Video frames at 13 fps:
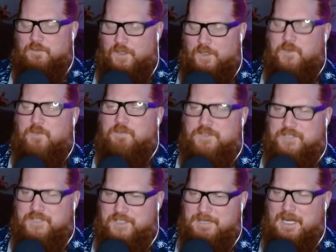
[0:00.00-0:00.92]
Why are you
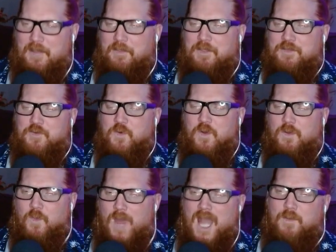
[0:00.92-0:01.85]
pushing me out of this
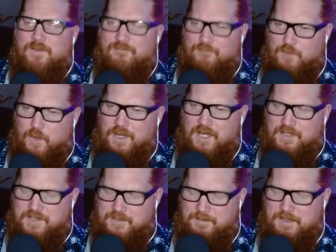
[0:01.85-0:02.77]
door? Why are we
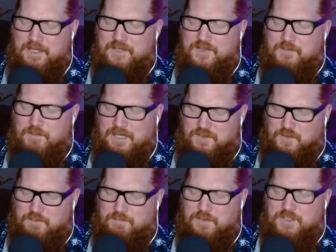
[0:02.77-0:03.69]
floating in the space and
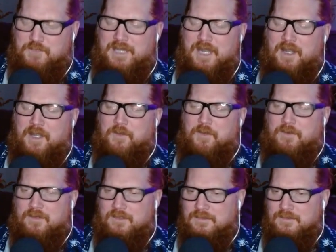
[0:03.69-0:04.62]
you push me out of the
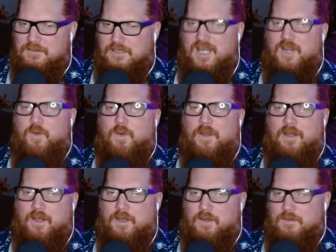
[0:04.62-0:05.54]
door? I don't want
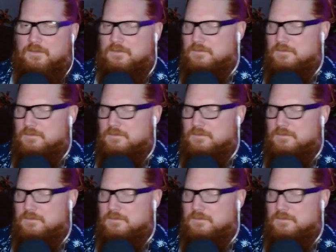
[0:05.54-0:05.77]
to go.